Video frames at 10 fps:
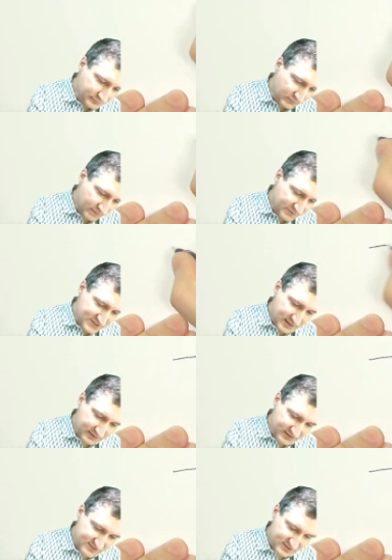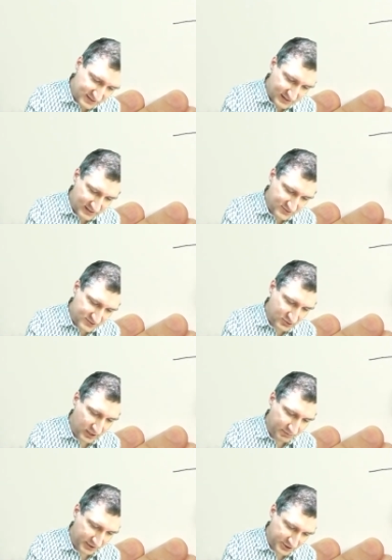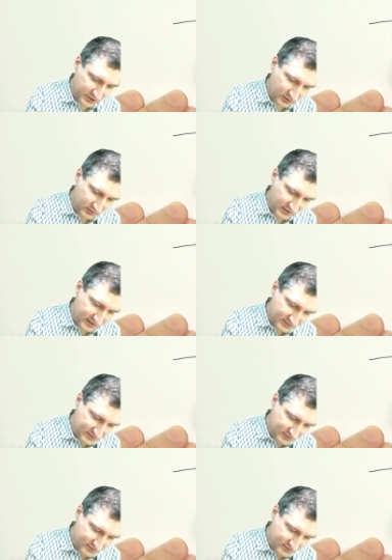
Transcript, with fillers: representing this is to draw a picture, right?